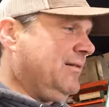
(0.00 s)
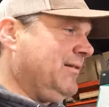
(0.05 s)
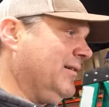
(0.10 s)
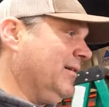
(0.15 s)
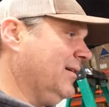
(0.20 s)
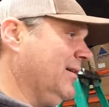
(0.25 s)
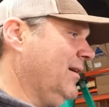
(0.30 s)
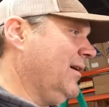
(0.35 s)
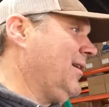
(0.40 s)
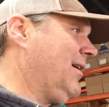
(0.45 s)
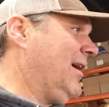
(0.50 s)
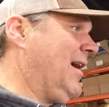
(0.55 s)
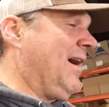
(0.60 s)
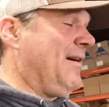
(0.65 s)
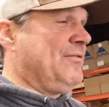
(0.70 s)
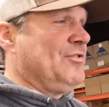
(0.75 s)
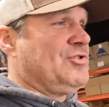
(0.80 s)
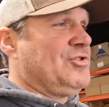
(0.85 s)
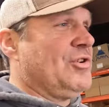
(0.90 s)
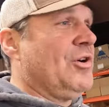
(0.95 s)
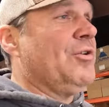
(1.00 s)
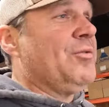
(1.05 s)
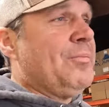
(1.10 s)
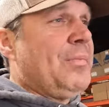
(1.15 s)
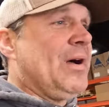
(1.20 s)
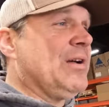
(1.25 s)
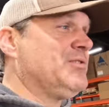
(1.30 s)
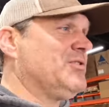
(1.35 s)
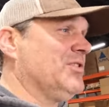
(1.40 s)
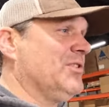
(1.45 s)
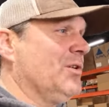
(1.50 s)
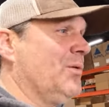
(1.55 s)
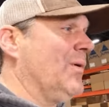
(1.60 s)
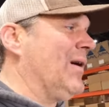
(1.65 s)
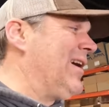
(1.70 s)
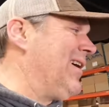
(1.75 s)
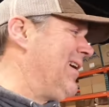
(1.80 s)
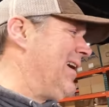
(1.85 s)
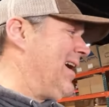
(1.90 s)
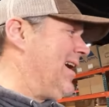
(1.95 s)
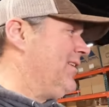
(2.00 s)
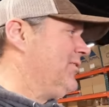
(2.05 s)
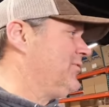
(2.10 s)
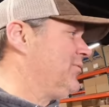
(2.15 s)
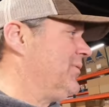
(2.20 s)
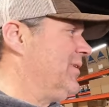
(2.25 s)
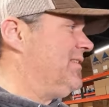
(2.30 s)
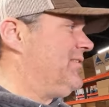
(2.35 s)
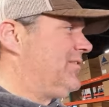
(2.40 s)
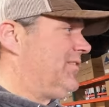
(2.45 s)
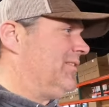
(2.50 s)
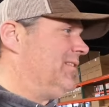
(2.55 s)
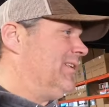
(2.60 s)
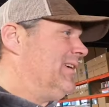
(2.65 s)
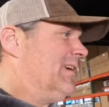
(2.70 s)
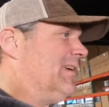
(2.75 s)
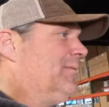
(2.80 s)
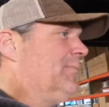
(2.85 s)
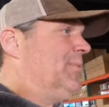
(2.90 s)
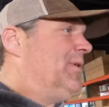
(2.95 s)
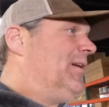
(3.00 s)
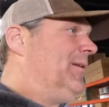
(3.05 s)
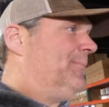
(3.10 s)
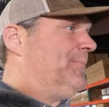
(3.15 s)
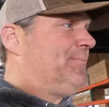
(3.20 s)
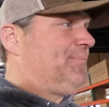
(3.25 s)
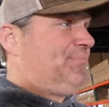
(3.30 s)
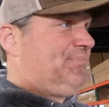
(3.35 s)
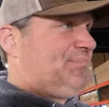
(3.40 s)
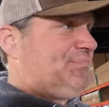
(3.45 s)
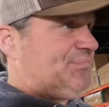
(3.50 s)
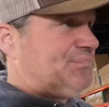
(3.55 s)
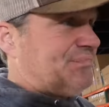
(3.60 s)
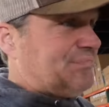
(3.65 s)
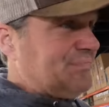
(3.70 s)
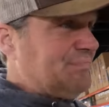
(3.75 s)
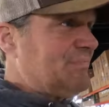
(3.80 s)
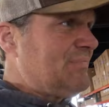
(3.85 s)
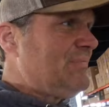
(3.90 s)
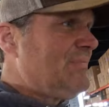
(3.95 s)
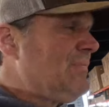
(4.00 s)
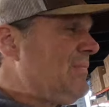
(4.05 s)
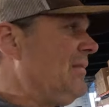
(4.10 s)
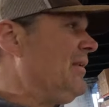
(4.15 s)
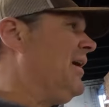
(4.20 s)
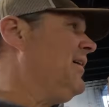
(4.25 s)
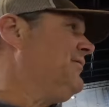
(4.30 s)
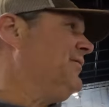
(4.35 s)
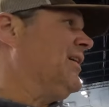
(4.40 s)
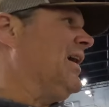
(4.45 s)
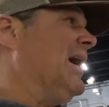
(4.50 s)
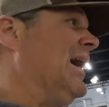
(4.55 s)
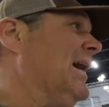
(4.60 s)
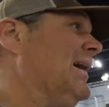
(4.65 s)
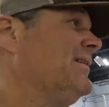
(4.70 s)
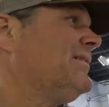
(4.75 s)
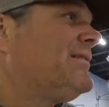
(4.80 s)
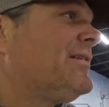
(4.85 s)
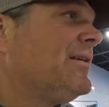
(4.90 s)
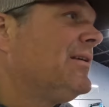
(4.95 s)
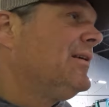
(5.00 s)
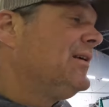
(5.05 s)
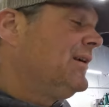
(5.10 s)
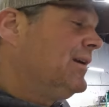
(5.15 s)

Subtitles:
I haven't showed much in the warehouse recently, but I've got